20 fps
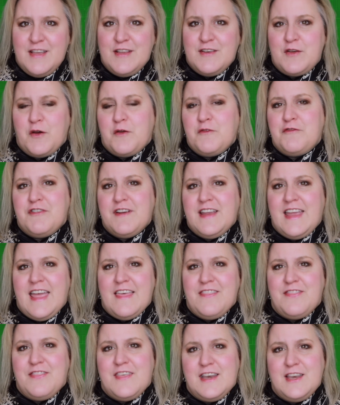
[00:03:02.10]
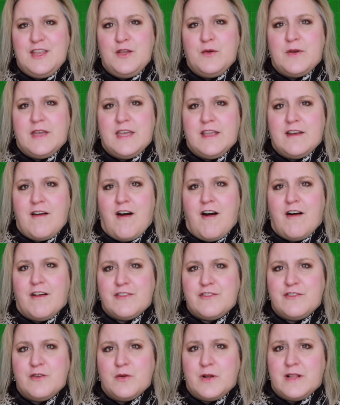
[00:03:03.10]
Don't forget that you can
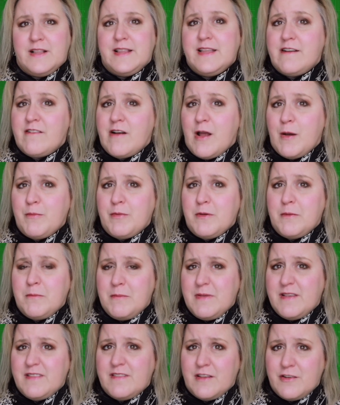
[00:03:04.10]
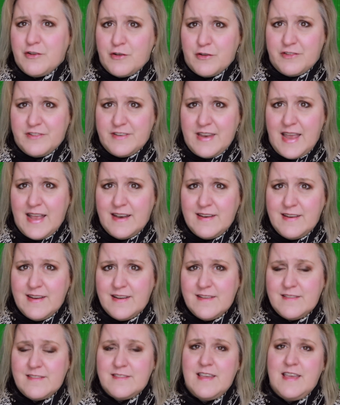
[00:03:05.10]
also clear up
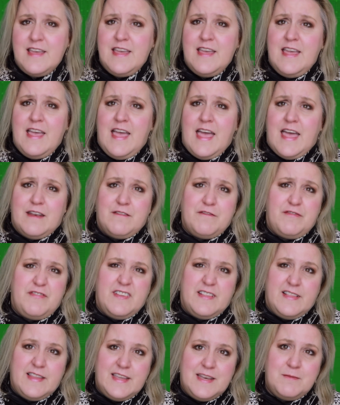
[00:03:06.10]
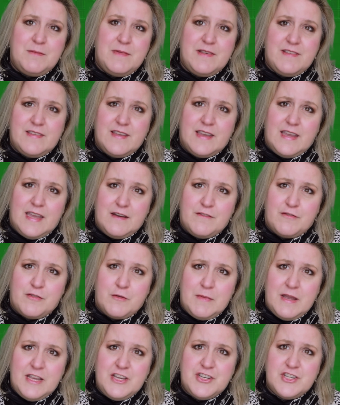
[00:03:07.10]
misunderstandings and fill in missing
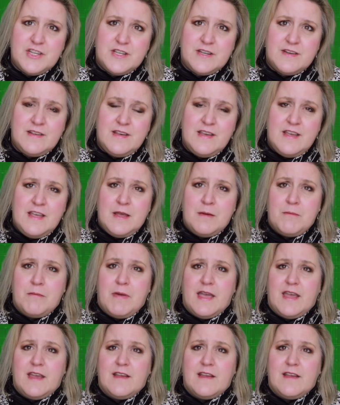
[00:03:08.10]
information by